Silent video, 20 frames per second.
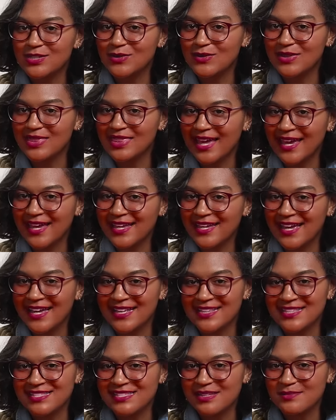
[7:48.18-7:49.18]
like
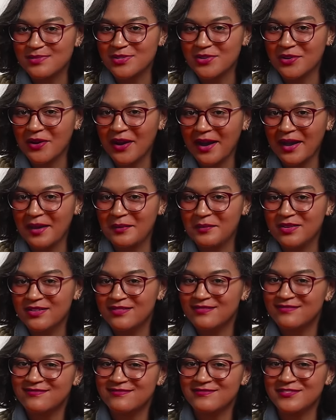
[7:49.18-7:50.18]
and subscribe.
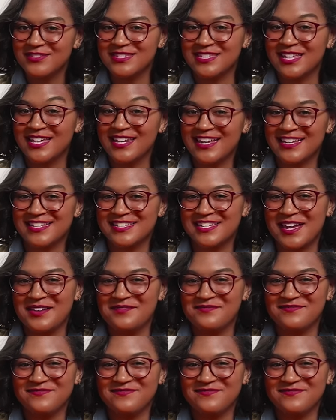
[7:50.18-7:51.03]
We'll see you next time.